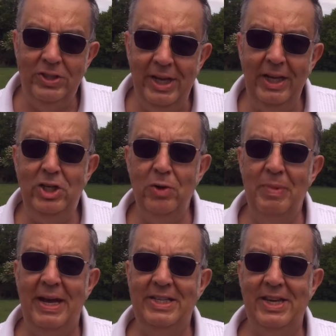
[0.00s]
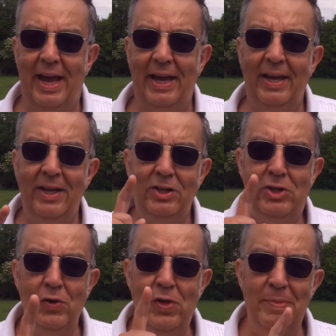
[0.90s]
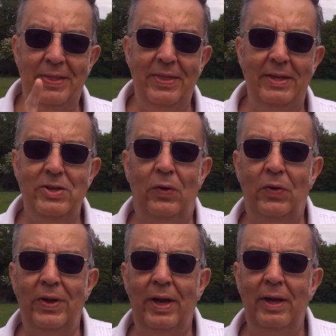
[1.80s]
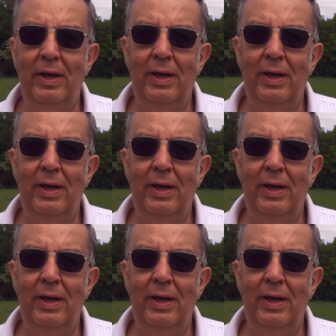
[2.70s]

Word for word: teacher may say, do them in this order,